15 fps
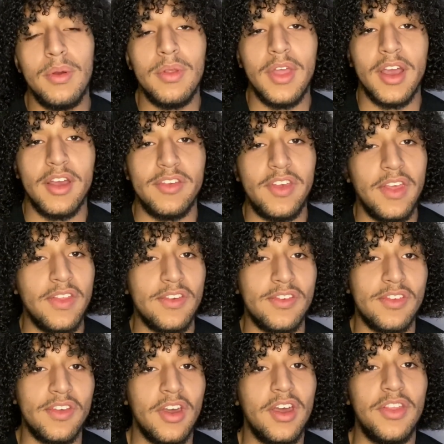Like I said, this
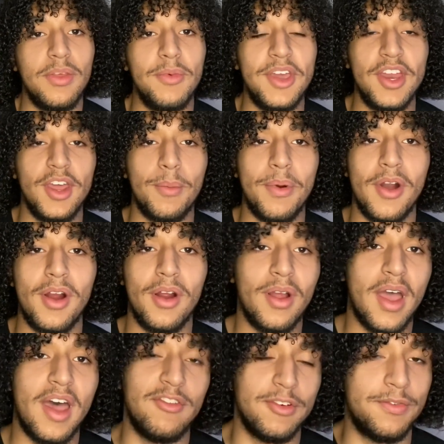is the beginning part.
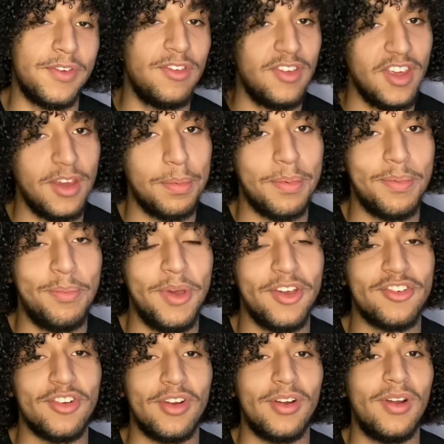I have a physique
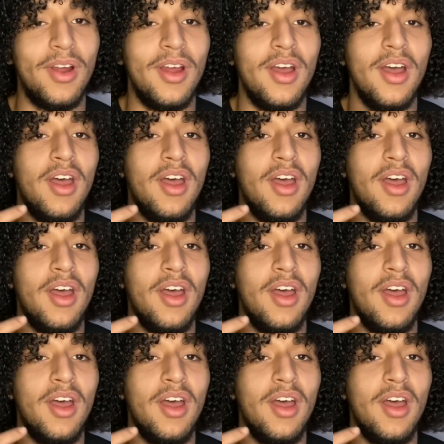picture.